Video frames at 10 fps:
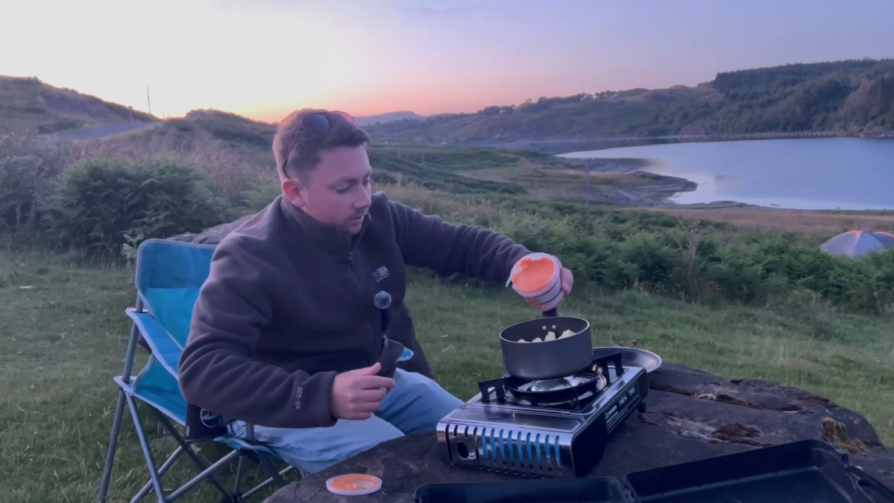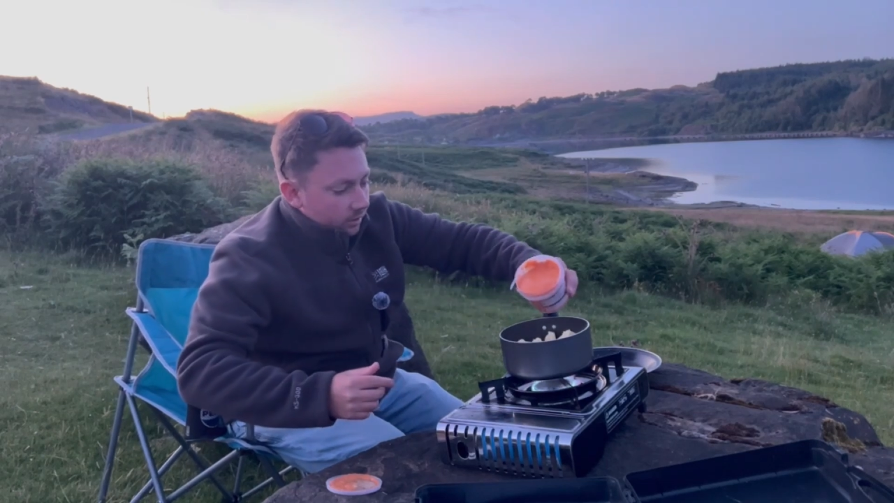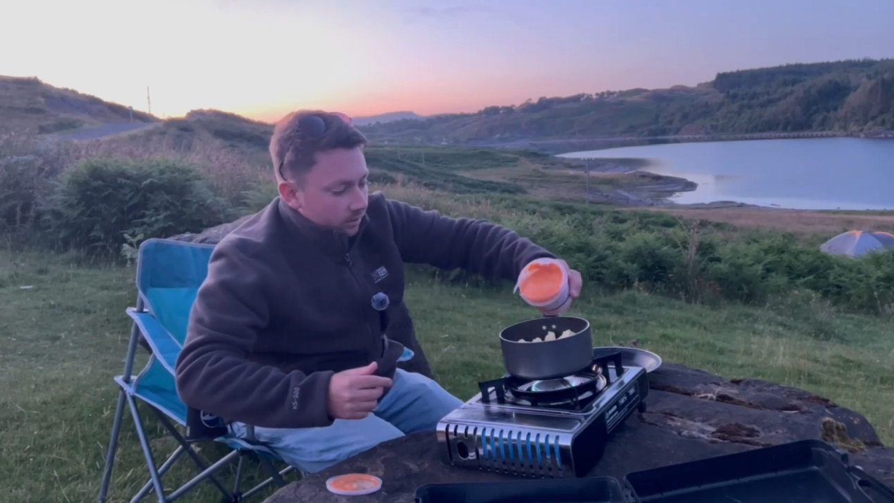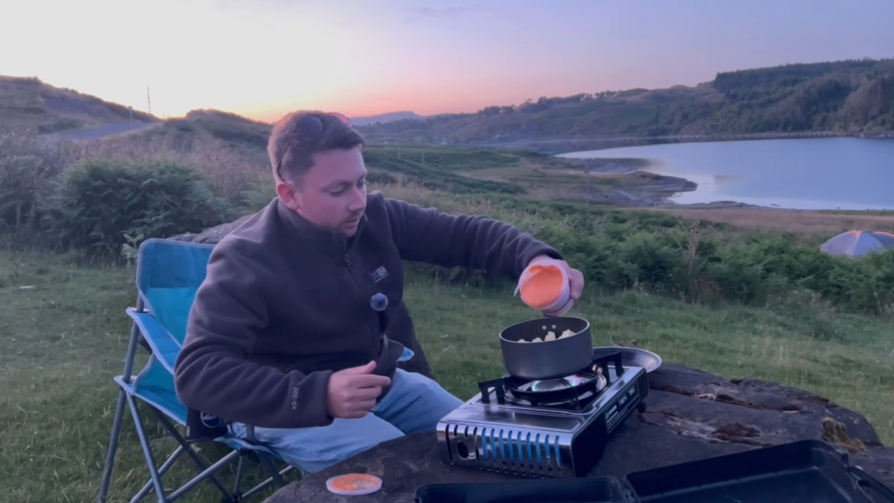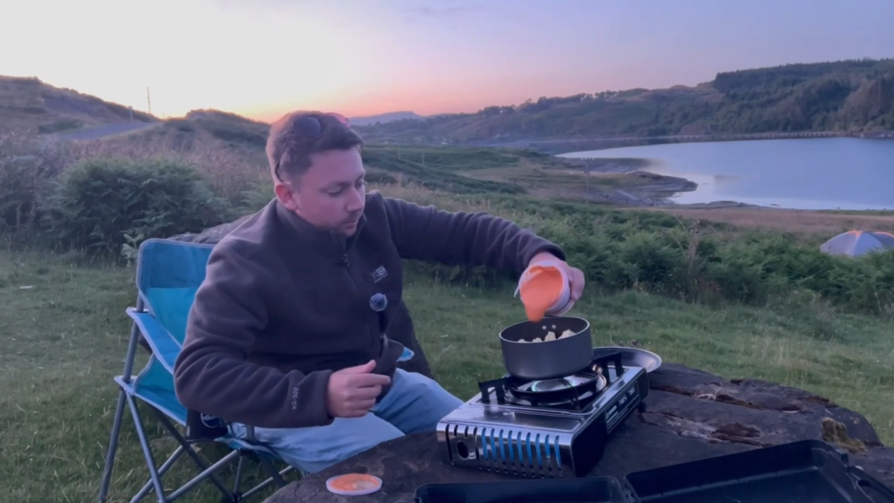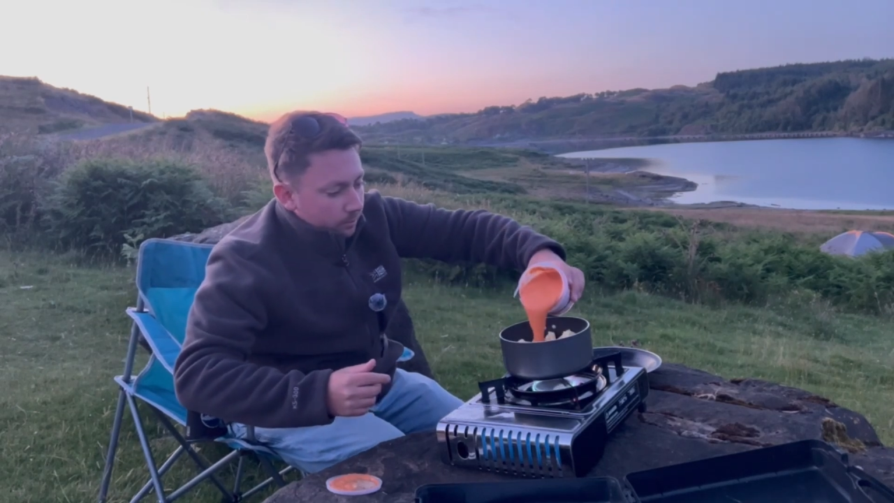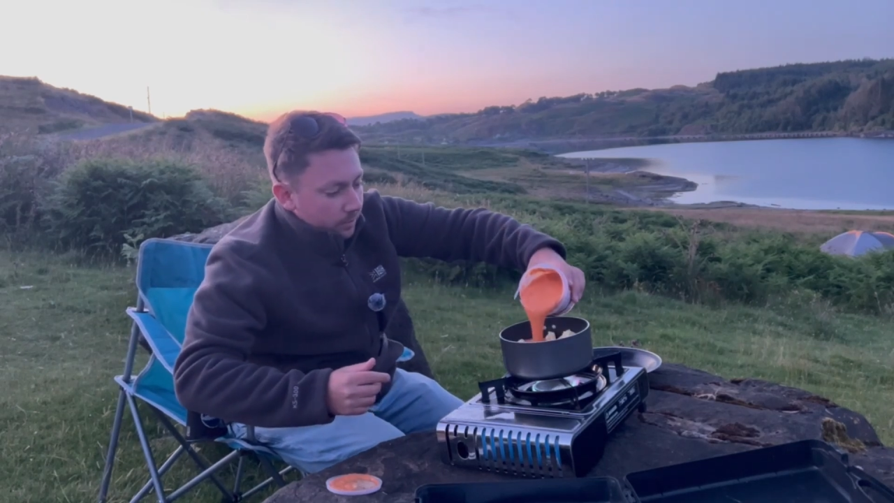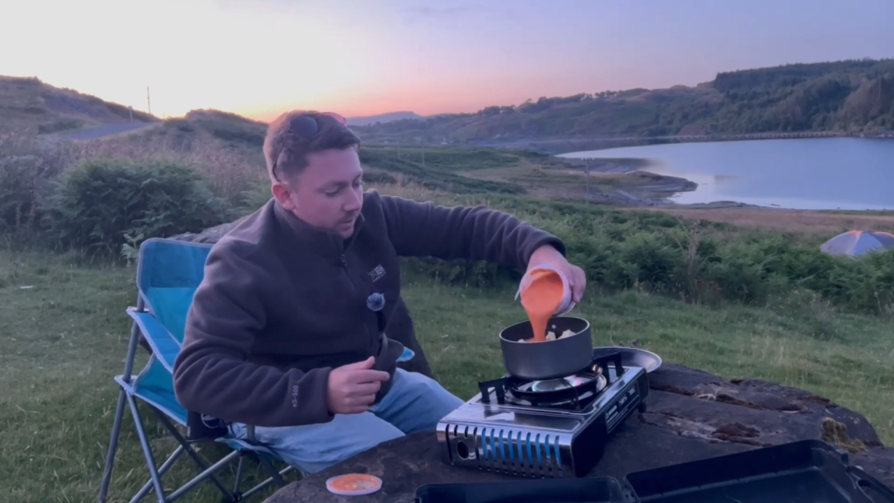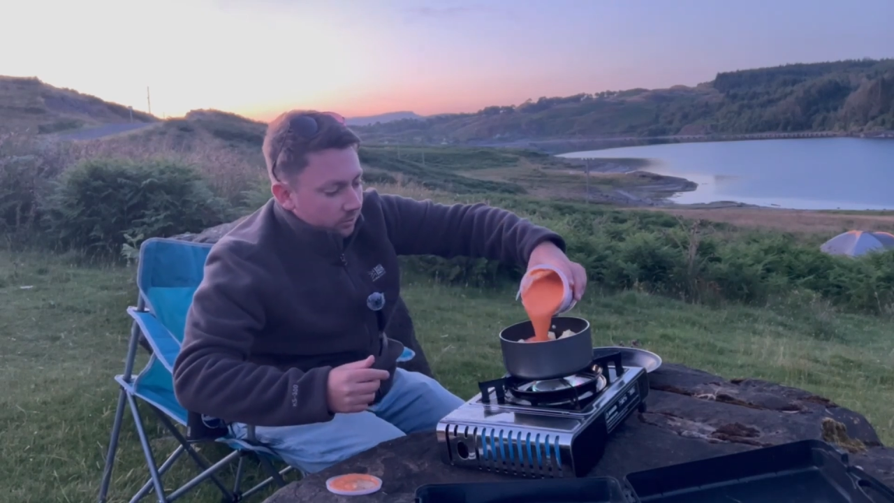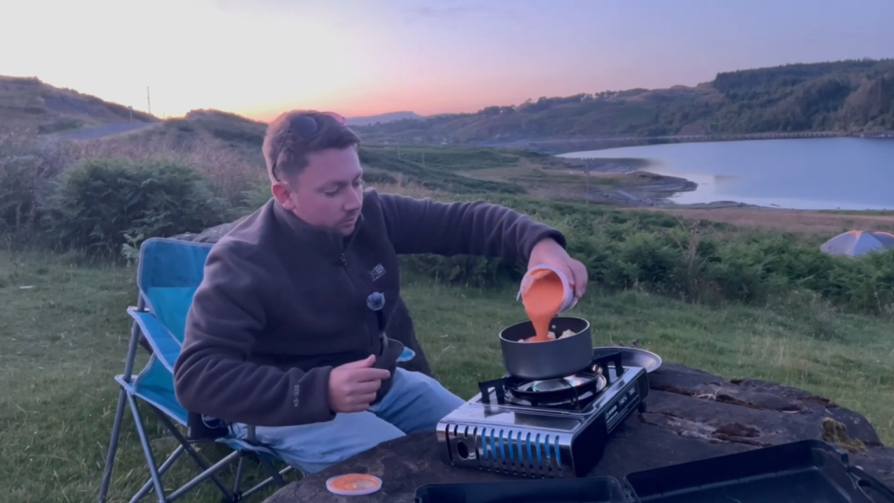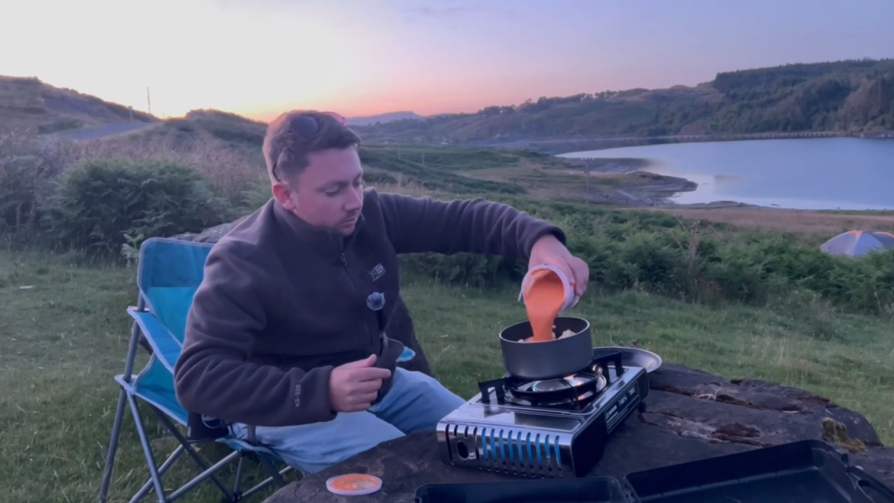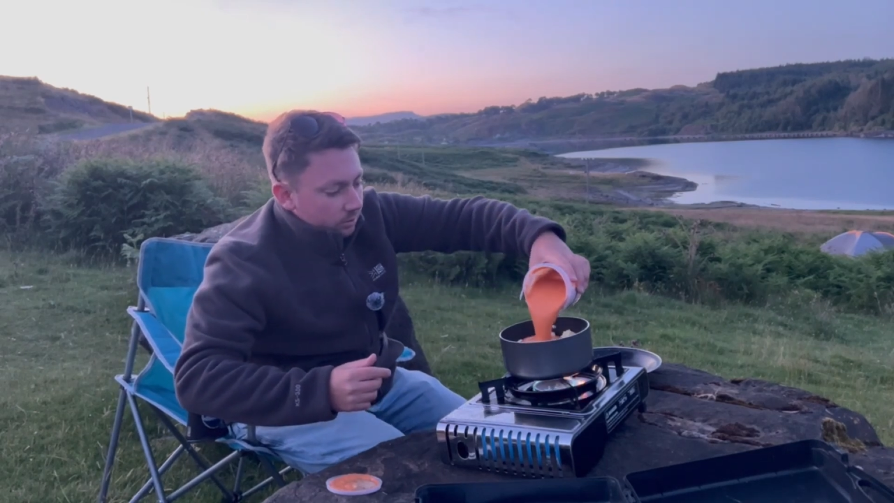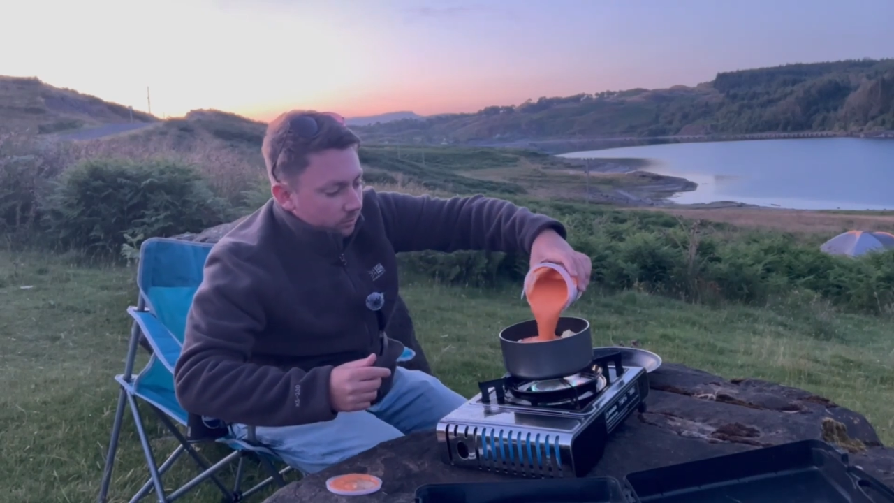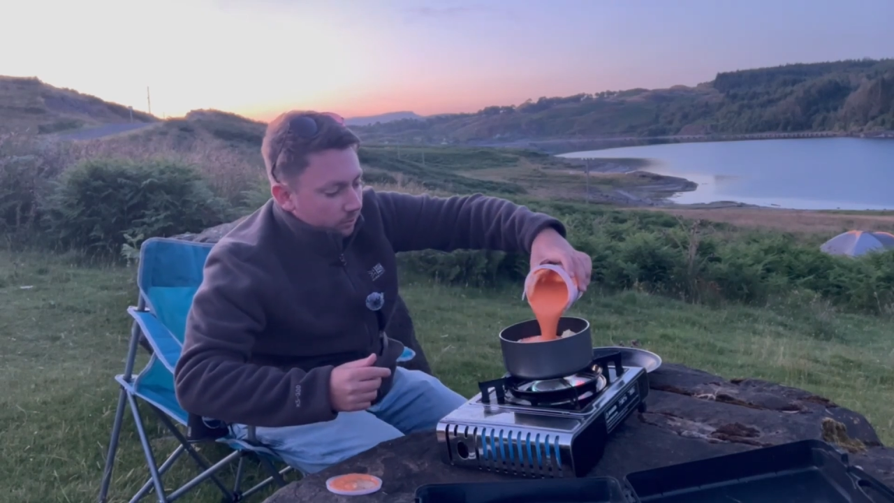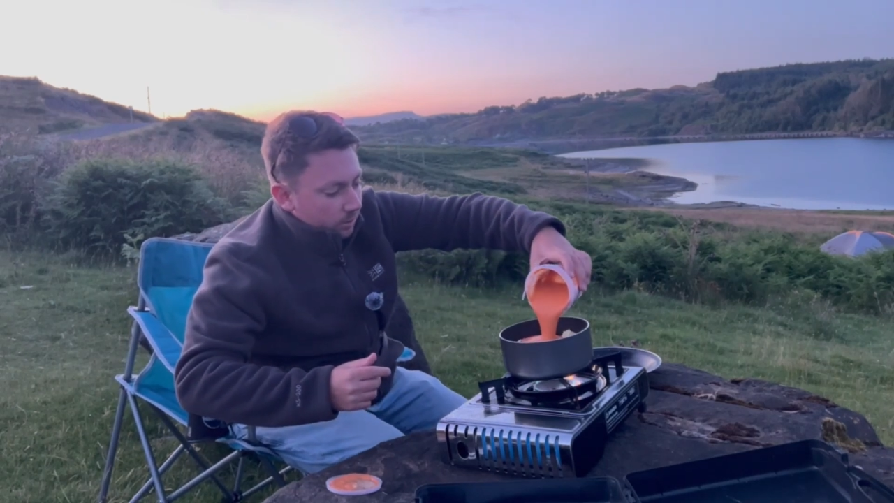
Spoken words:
the tomato and